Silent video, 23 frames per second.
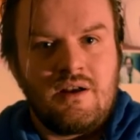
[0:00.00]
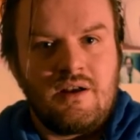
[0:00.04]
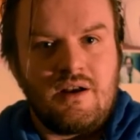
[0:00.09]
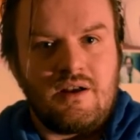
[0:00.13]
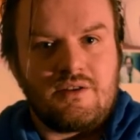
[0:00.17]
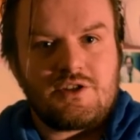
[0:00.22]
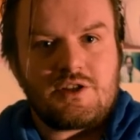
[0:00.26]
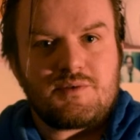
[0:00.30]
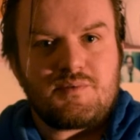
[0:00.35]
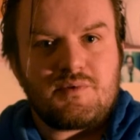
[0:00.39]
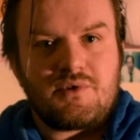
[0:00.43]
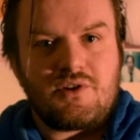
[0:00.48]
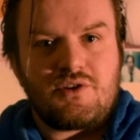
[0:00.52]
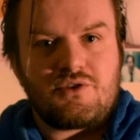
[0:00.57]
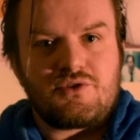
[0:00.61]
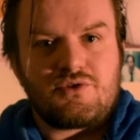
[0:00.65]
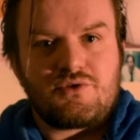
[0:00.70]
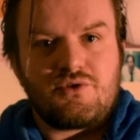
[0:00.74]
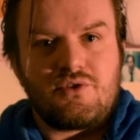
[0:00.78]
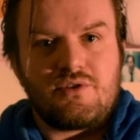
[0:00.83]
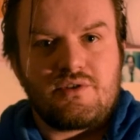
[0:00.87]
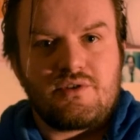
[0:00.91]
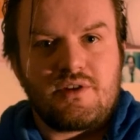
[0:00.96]
And just because
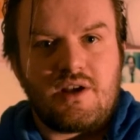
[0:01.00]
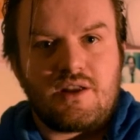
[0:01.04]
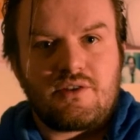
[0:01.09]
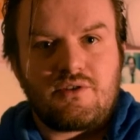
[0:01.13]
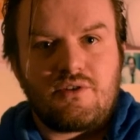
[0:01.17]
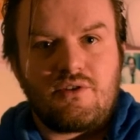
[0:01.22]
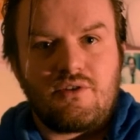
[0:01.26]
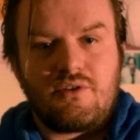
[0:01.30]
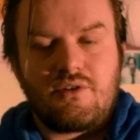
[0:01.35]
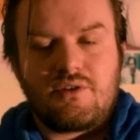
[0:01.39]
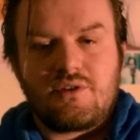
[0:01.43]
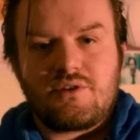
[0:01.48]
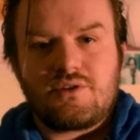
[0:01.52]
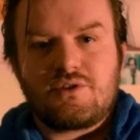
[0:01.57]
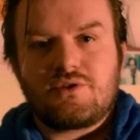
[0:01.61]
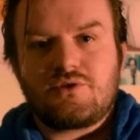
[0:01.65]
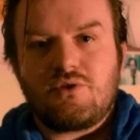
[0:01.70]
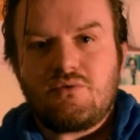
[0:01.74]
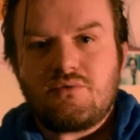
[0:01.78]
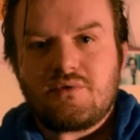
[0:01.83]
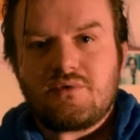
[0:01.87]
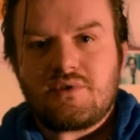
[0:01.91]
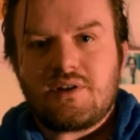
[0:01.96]
you're doing that there,
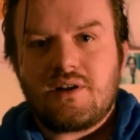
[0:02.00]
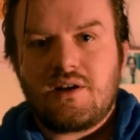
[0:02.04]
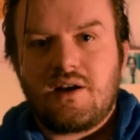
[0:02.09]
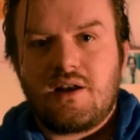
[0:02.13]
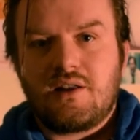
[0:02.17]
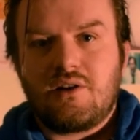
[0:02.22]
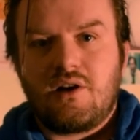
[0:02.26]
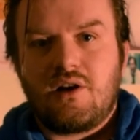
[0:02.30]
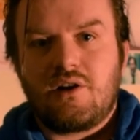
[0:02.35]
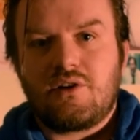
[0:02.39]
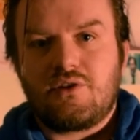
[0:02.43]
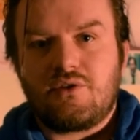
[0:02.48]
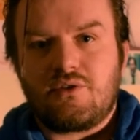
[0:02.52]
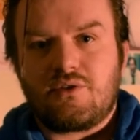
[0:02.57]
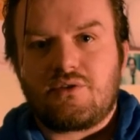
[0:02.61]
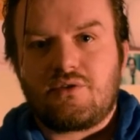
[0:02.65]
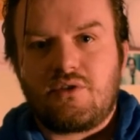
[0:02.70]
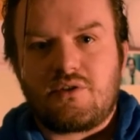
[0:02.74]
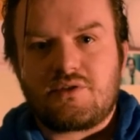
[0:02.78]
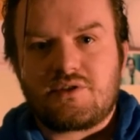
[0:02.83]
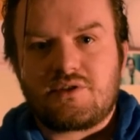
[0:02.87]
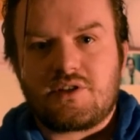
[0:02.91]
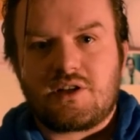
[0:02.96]
don't allow your
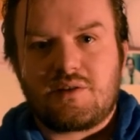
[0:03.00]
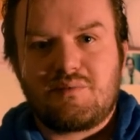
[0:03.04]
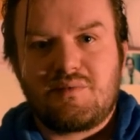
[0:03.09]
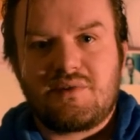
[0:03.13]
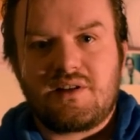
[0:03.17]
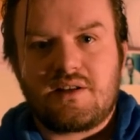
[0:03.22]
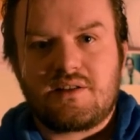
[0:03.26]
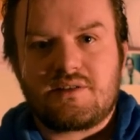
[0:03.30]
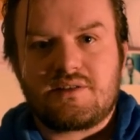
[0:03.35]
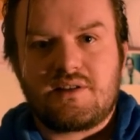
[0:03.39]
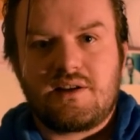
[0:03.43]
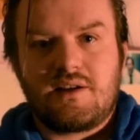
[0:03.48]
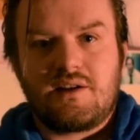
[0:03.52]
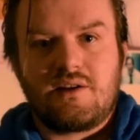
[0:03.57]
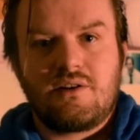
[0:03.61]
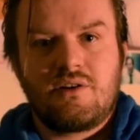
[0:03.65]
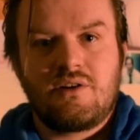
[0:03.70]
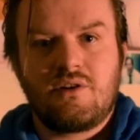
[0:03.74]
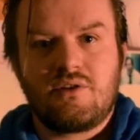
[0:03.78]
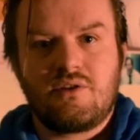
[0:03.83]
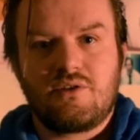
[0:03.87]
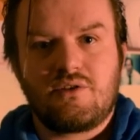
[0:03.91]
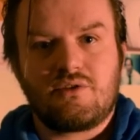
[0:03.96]
thoughts to come in and say,
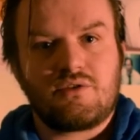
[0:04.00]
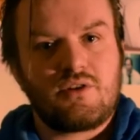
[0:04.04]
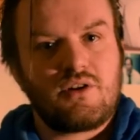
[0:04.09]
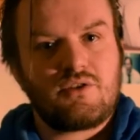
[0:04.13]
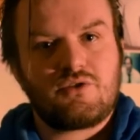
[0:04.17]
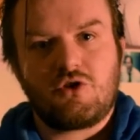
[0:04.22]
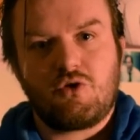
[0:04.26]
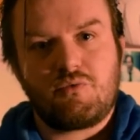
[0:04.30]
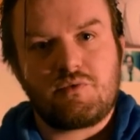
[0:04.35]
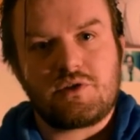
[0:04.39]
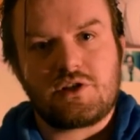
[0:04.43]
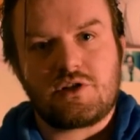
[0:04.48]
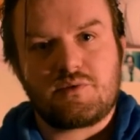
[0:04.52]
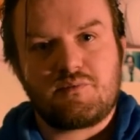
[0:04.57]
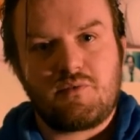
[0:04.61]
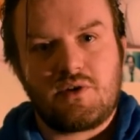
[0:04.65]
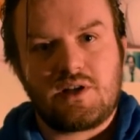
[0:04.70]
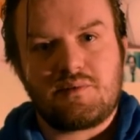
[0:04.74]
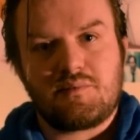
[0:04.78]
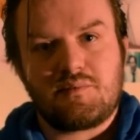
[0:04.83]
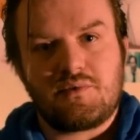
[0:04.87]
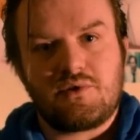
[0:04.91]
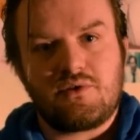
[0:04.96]
you're not doing what you're
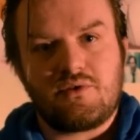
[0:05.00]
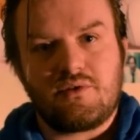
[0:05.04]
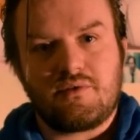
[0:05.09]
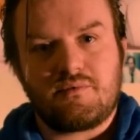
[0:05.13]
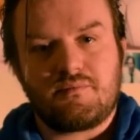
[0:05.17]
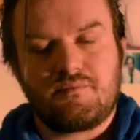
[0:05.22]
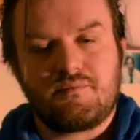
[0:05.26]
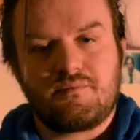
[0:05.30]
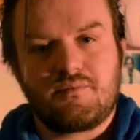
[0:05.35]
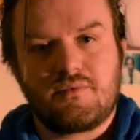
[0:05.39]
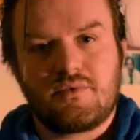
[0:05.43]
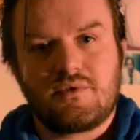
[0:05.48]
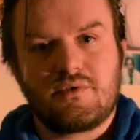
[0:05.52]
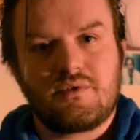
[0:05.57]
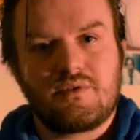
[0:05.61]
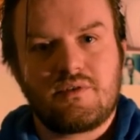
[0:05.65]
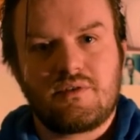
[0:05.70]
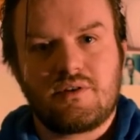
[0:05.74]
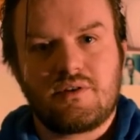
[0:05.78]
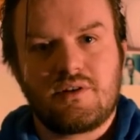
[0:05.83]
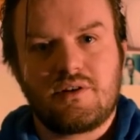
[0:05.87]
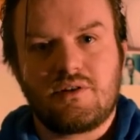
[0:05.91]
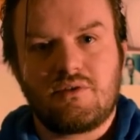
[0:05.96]
meant to be doing.
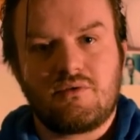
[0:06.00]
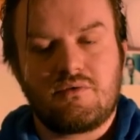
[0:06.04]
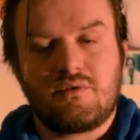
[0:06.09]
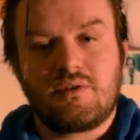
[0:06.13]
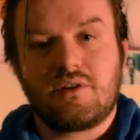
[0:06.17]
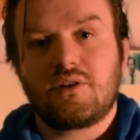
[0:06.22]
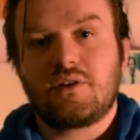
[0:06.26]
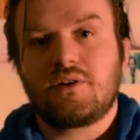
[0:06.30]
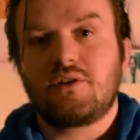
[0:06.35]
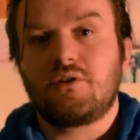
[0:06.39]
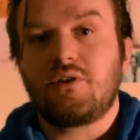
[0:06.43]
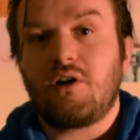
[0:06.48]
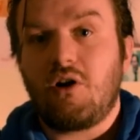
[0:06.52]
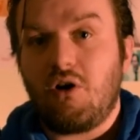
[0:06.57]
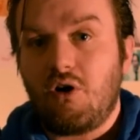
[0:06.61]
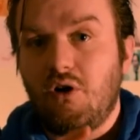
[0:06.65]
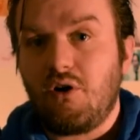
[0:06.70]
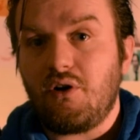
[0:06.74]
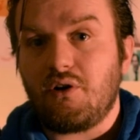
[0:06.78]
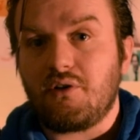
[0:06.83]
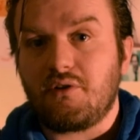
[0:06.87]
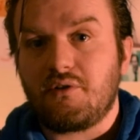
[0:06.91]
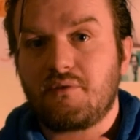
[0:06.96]
You know, you
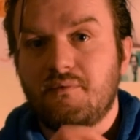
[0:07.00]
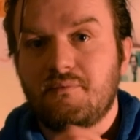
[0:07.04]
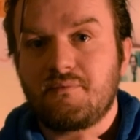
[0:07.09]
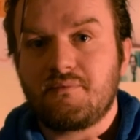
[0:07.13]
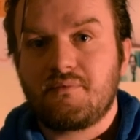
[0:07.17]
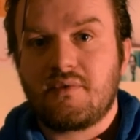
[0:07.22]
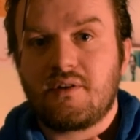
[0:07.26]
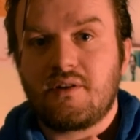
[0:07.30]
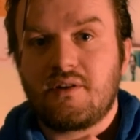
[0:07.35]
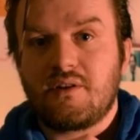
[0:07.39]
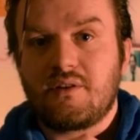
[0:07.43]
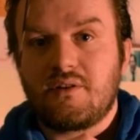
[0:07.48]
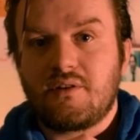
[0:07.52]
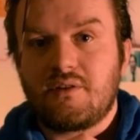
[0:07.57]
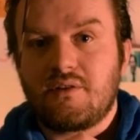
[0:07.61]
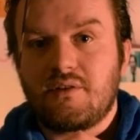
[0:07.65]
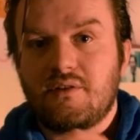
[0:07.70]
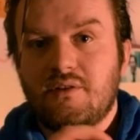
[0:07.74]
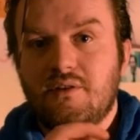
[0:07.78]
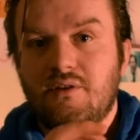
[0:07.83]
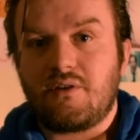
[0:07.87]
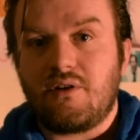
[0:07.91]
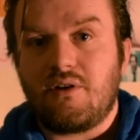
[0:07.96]
are.
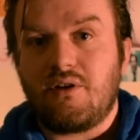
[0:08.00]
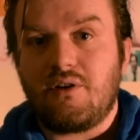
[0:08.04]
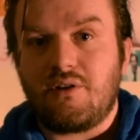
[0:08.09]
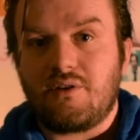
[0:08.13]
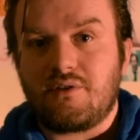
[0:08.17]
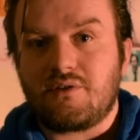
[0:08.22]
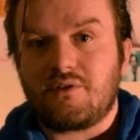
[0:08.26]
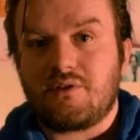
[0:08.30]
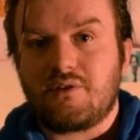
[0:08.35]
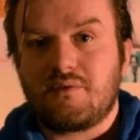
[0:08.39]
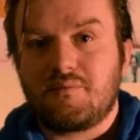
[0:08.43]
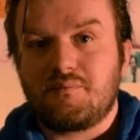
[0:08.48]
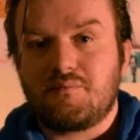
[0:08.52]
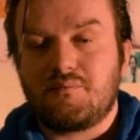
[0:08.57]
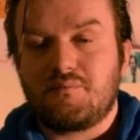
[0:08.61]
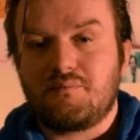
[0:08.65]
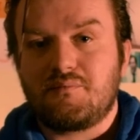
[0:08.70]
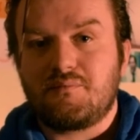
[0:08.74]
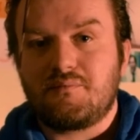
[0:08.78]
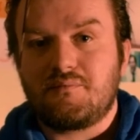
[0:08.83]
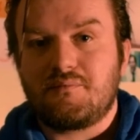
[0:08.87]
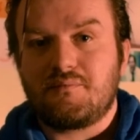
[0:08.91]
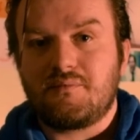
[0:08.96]
You are.
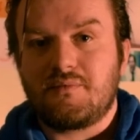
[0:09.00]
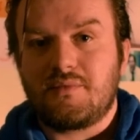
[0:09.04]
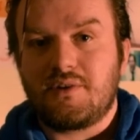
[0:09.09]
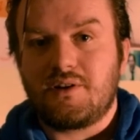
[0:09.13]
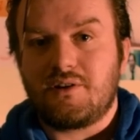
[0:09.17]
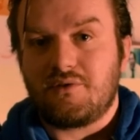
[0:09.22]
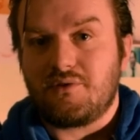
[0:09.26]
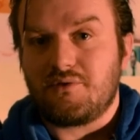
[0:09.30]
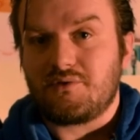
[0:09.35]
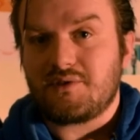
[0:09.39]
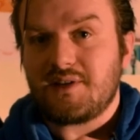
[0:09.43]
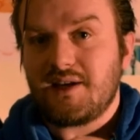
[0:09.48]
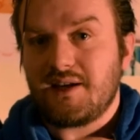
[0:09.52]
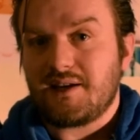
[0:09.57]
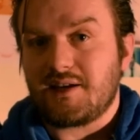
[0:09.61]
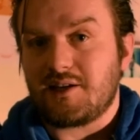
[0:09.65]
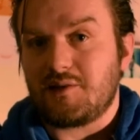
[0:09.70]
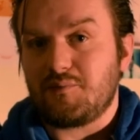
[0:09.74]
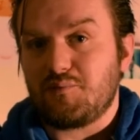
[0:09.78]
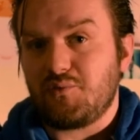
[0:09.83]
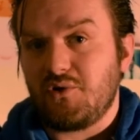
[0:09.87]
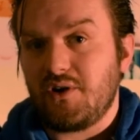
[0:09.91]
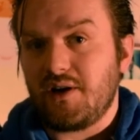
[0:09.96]
You know, you're
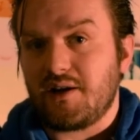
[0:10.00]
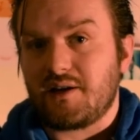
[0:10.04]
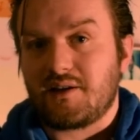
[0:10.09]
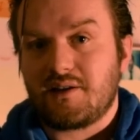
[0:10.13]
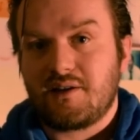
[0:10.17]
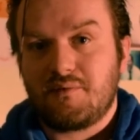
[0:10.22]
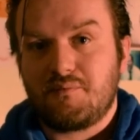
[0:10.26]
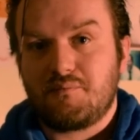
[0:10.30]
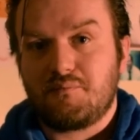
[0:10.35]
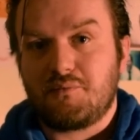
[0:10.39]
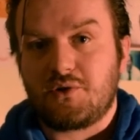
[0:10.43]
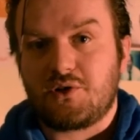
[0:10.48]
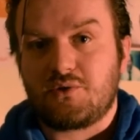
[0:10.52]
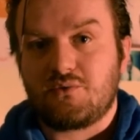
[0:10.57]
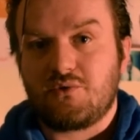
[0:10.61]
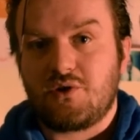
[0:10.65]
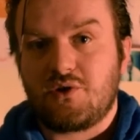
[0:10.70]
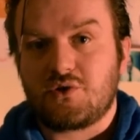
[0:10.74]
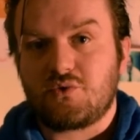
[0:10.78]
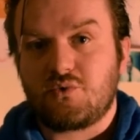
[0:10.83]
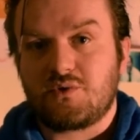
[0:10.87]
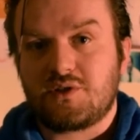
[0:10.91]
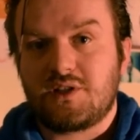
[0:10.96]
taking a break, but you're
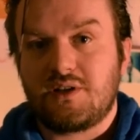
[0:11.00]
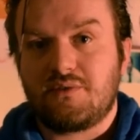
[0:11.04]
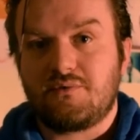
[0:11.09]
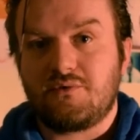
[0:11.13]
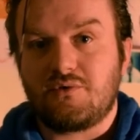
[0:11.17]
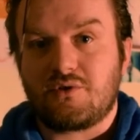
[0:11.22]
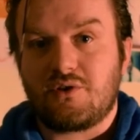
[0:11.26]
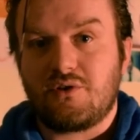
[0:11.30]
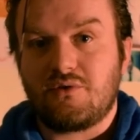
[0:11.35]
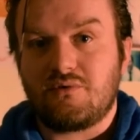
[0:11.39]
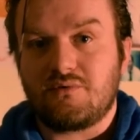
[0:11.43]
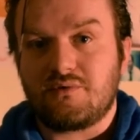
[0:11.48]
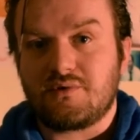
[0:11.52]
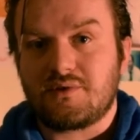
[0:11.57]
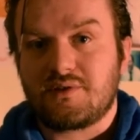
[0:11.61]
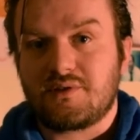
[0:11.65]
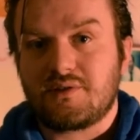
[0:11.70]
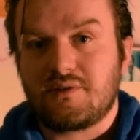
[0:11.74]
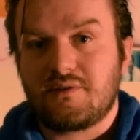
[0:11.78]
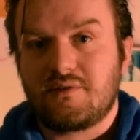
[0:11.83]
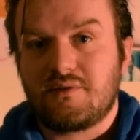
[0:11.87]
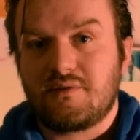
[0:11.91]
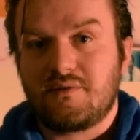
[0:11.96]
also achieving your
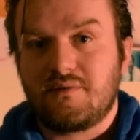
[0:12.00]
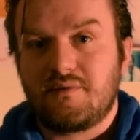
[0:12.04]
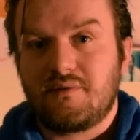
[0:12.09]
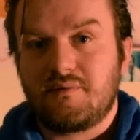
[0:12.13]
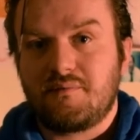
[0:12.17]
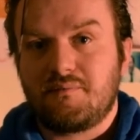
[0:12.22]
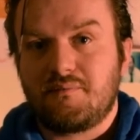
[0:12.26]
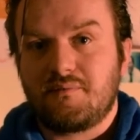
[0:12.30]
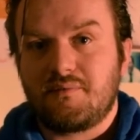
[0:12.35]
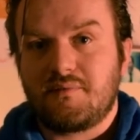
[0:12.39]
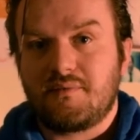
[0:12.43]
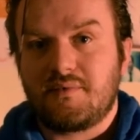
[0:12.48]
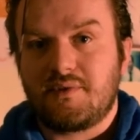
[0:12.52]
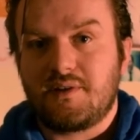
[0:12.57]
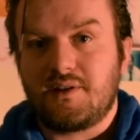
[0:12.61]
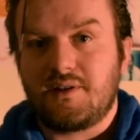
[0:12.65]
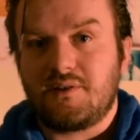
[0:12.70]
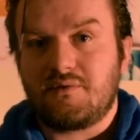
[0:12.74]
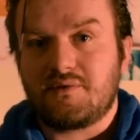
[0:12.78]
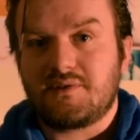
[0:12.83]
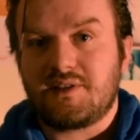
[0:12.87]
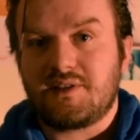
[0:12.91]
goals, you know,